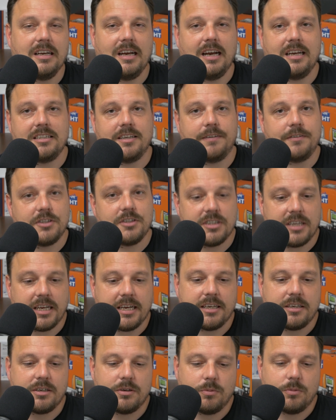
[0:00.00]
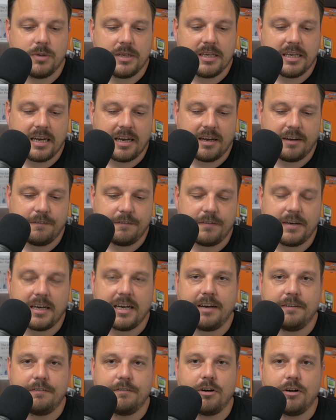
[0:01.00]
As I've said, we are
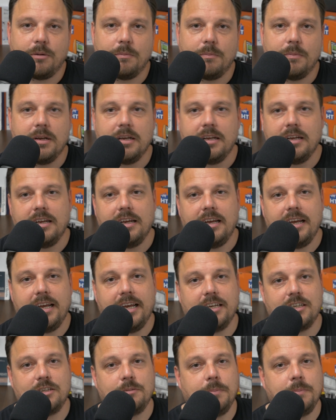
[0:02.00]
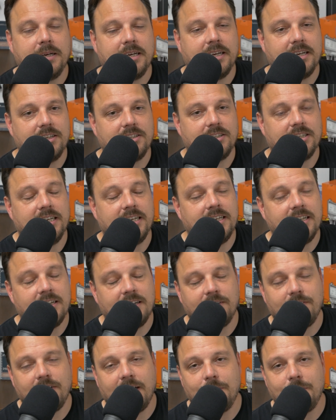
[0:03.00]
far from experts in
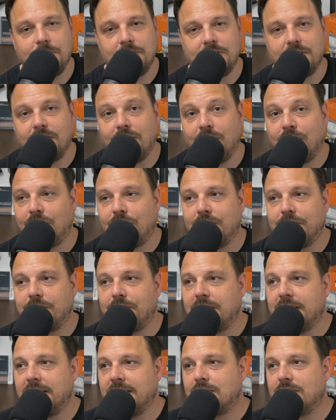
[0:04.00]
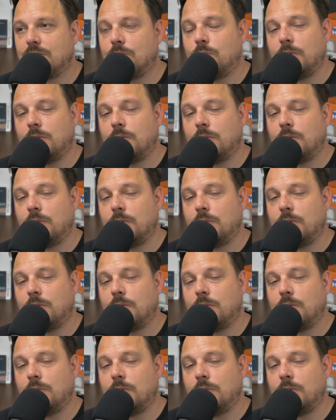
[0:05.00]
and around all of this.